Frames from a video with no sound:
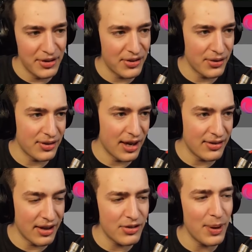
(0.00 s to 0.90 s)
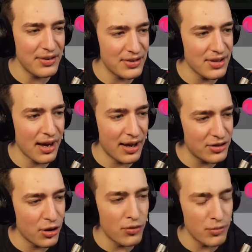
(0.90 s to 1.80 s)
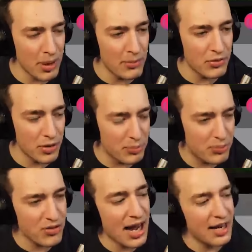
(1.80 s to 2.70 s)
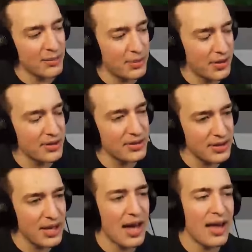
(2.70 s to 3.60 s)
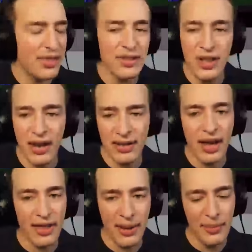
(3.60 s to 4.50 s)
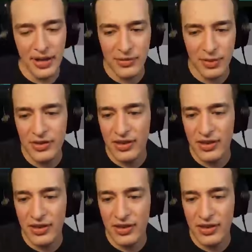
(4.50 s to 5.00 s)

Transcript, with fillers: miss those days. I was about to say, I don't remember a Brad, but yeah, the janitor. Yeah, that makes more